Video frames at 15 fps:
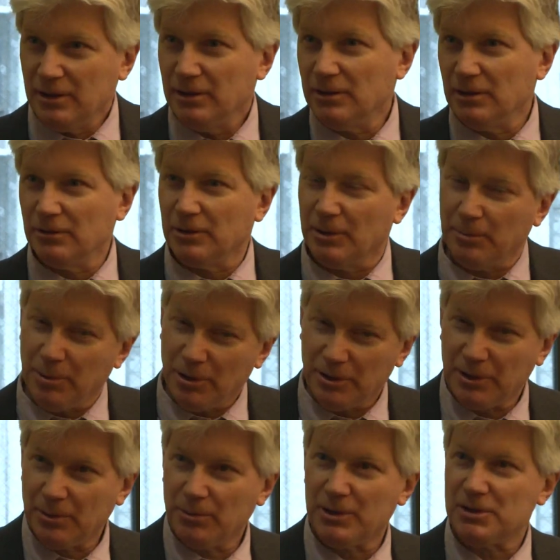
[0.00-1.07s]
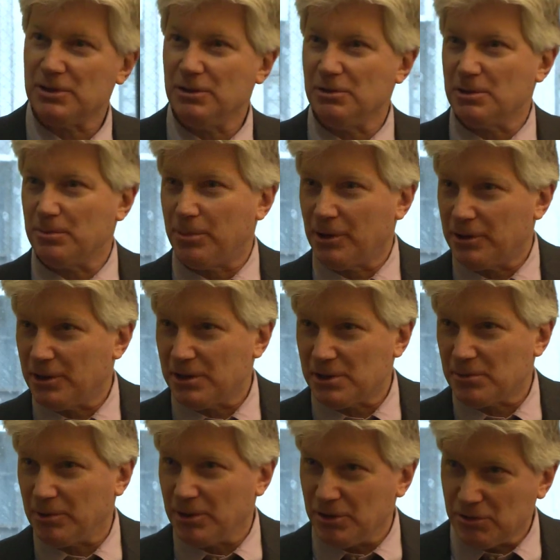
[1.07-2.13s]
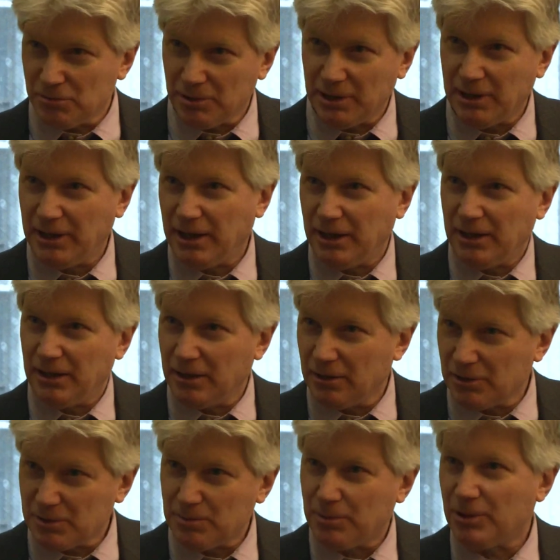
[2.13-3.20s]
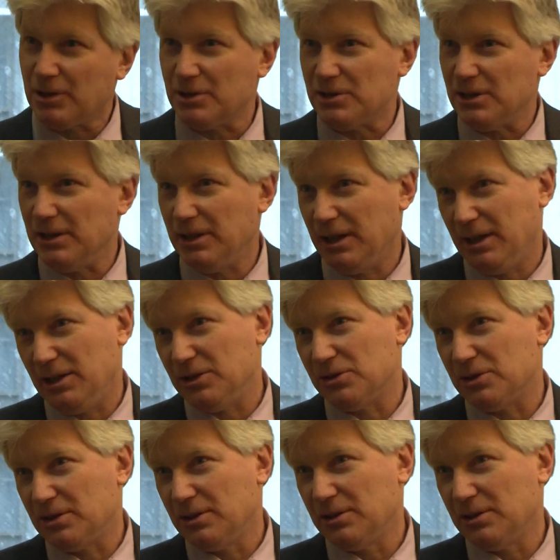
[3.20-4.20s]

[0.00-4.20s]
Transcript: you know, the part that wants to use, the part that doesn't want to use, really getting those parts engaged.